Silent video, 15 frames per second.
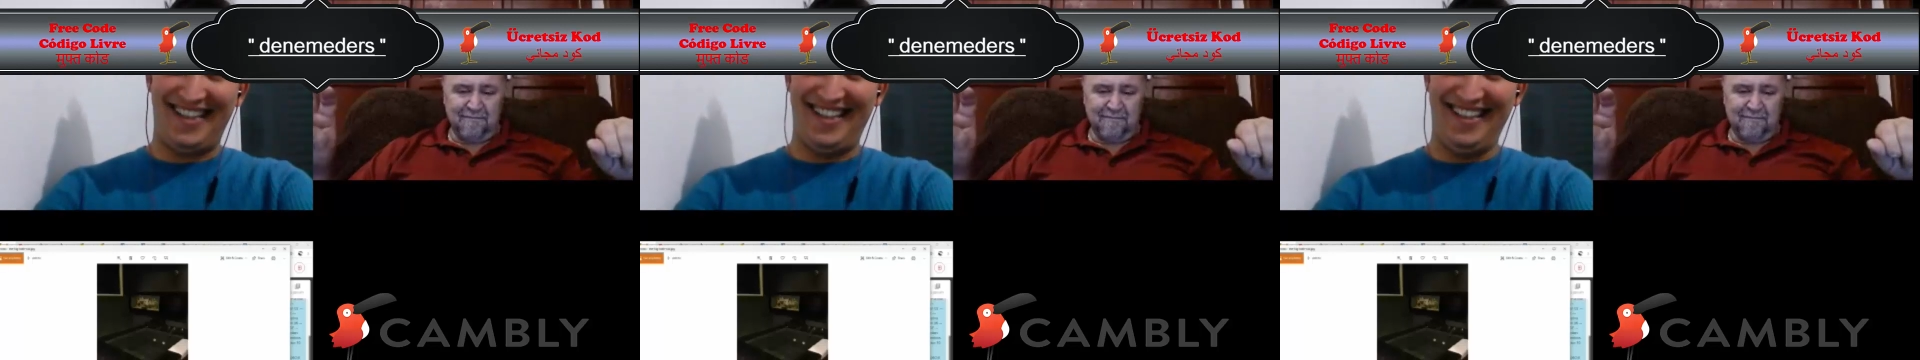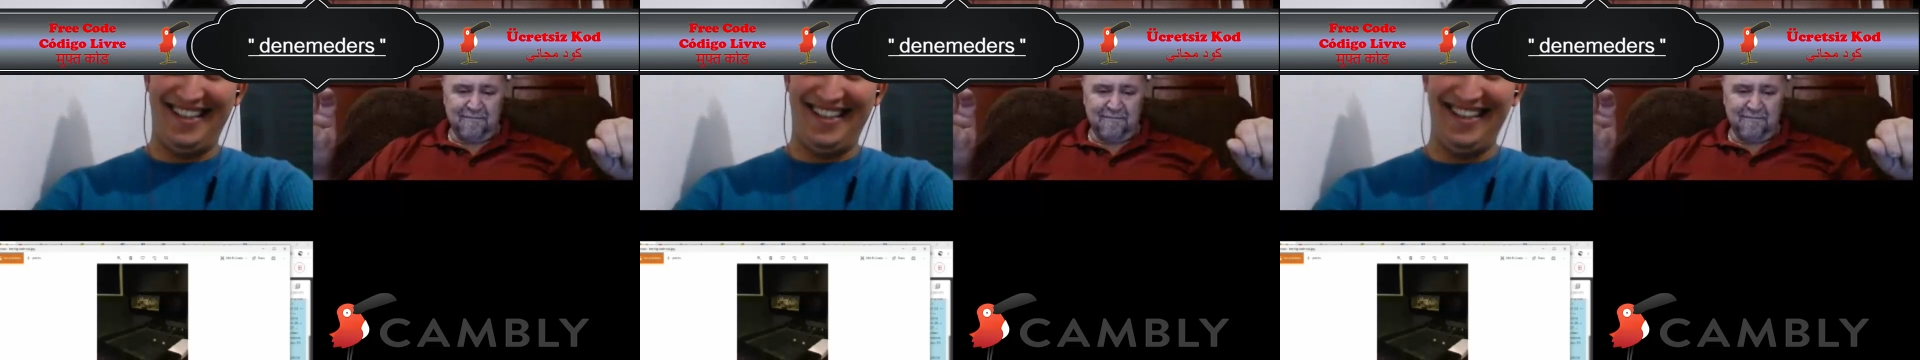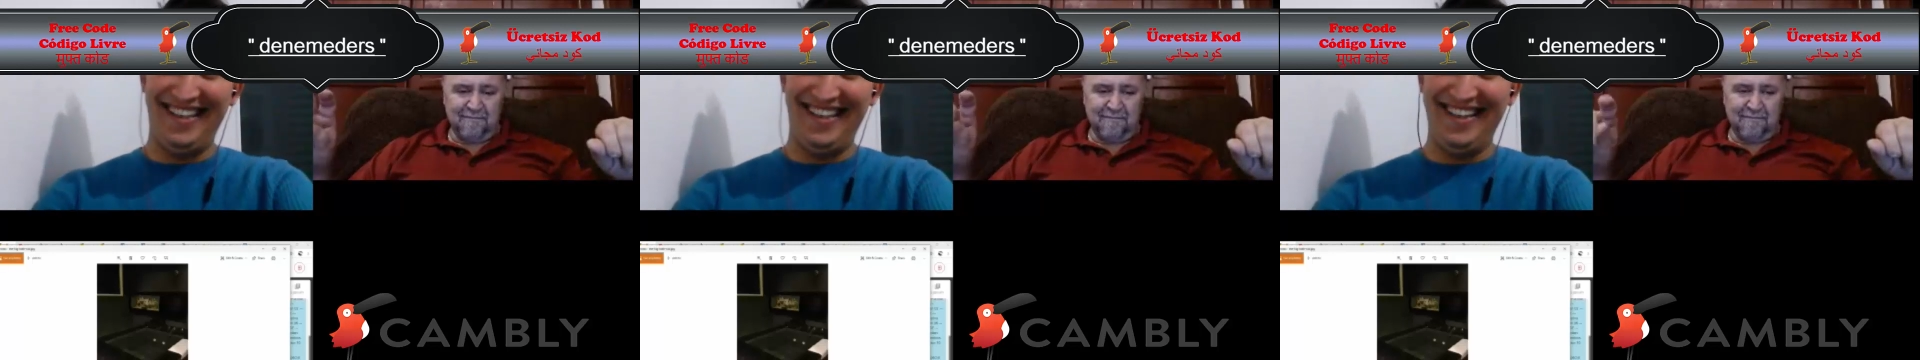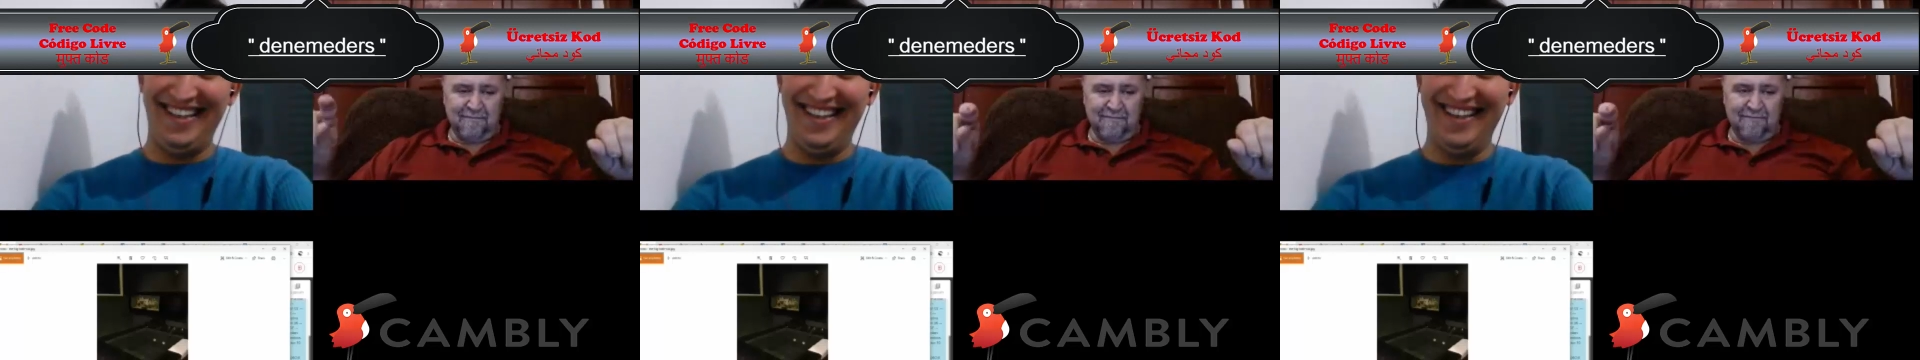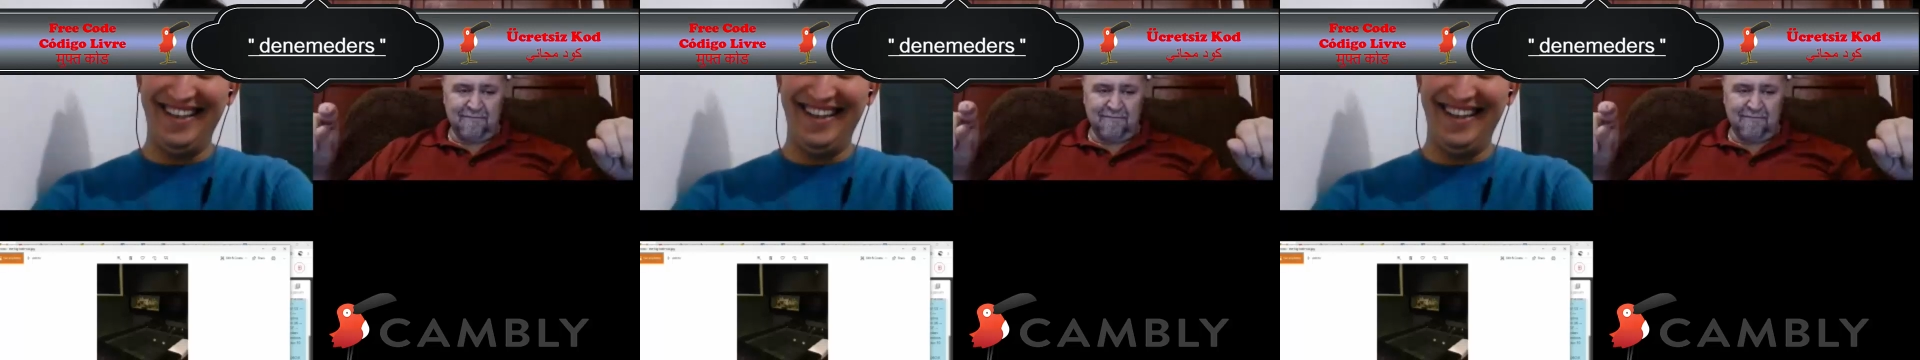
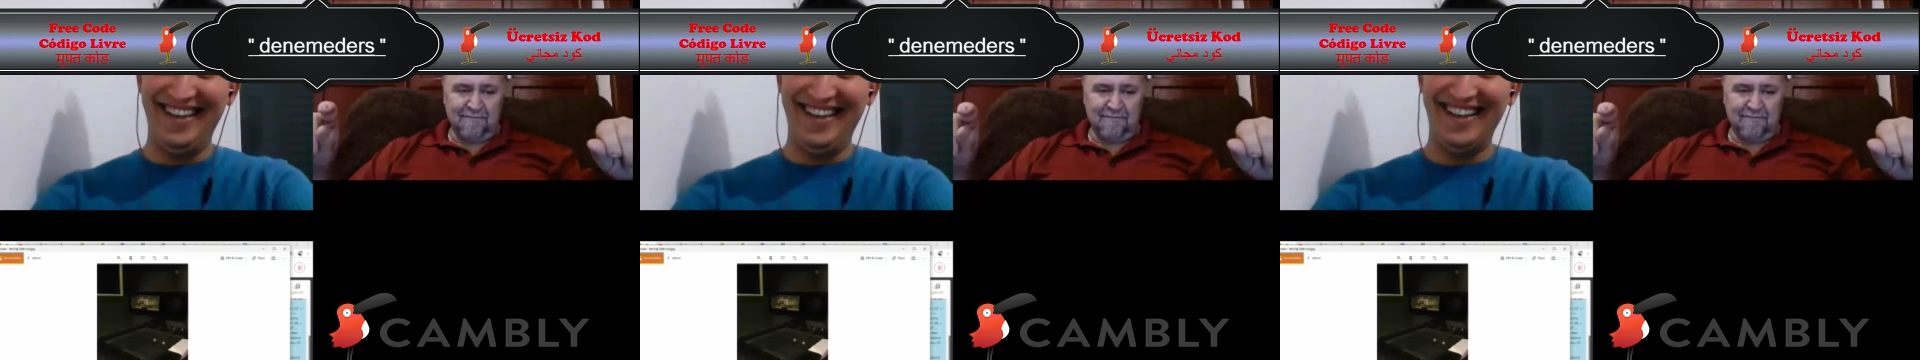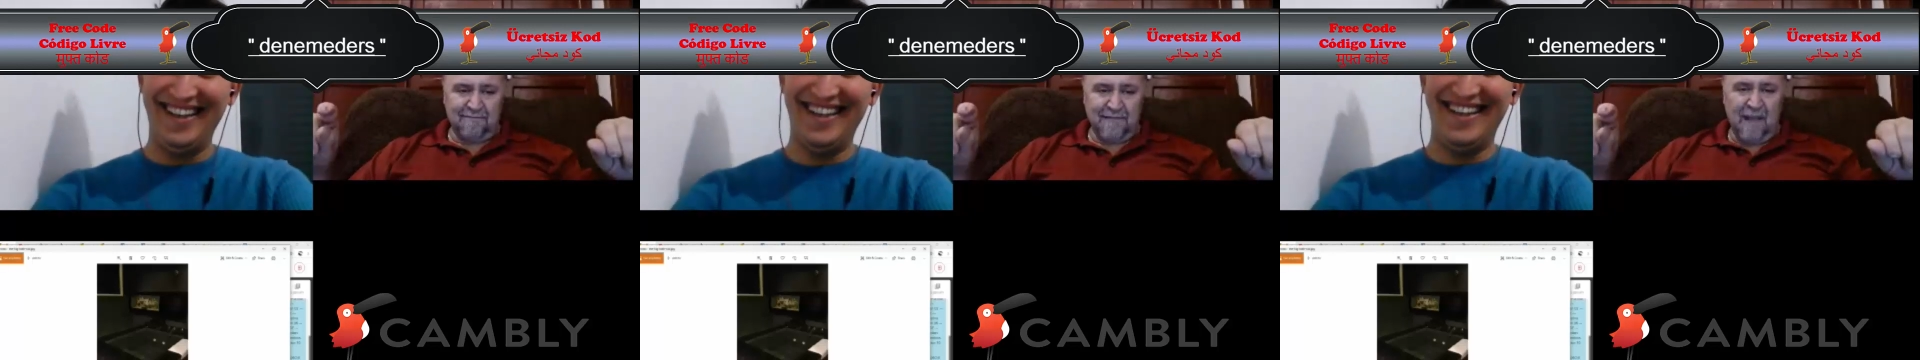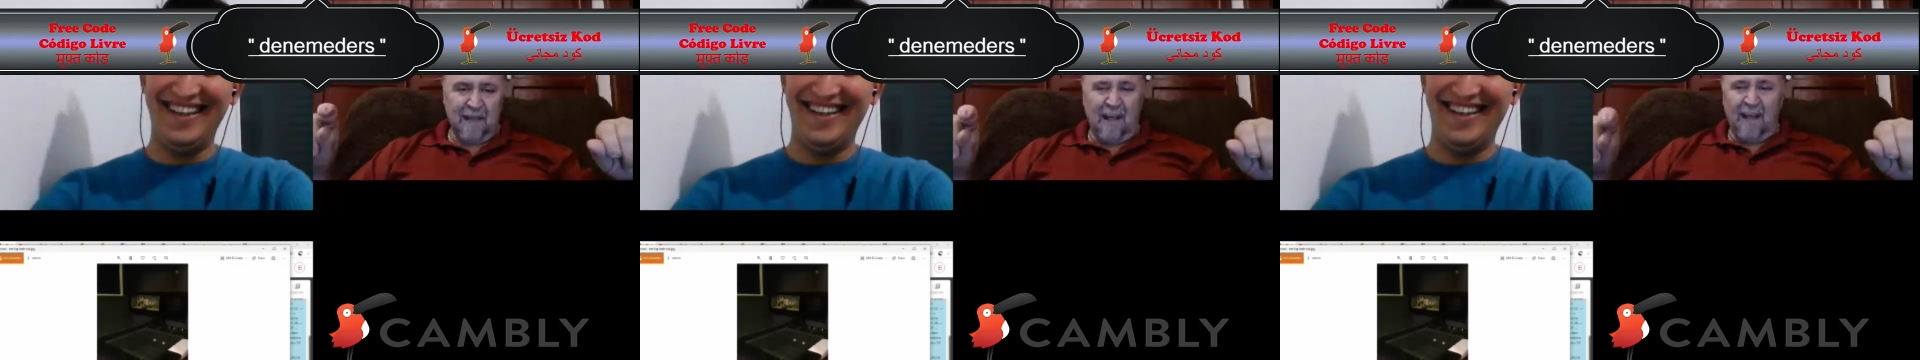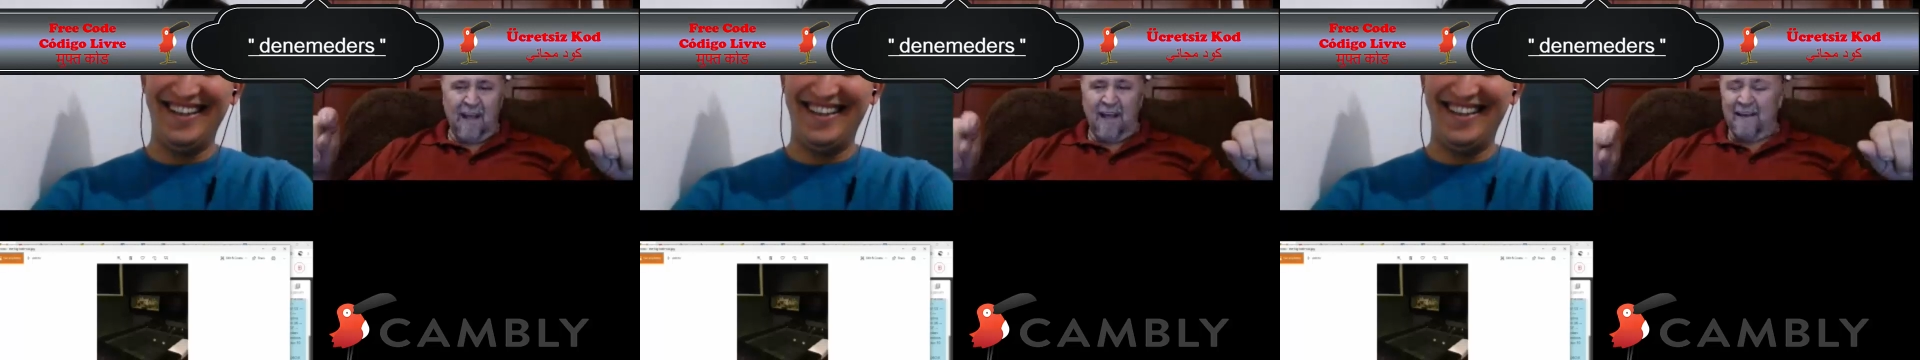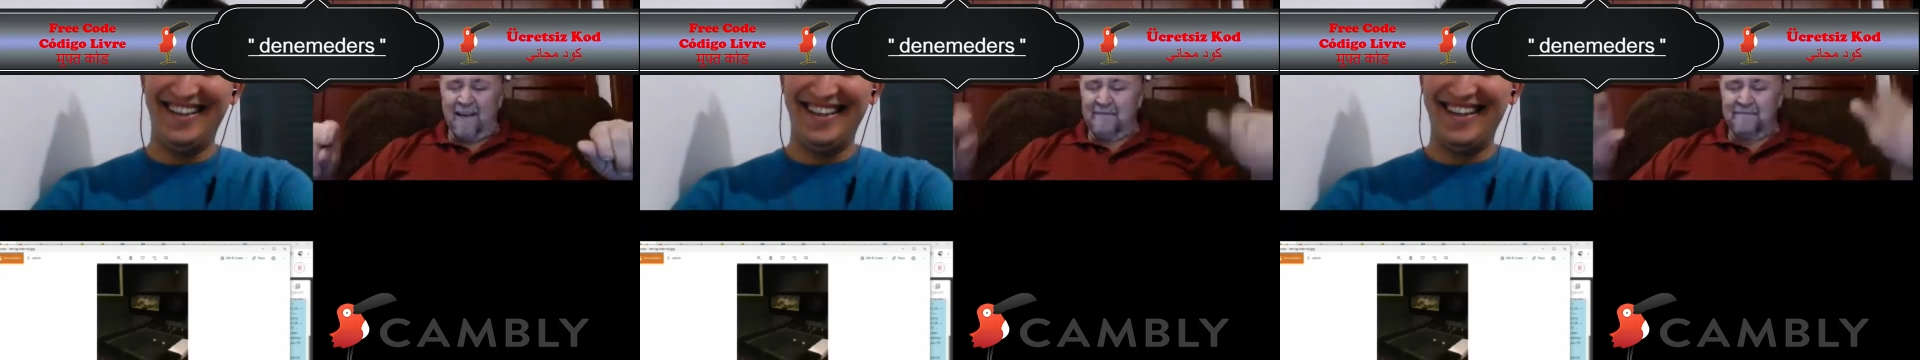(no one is talking)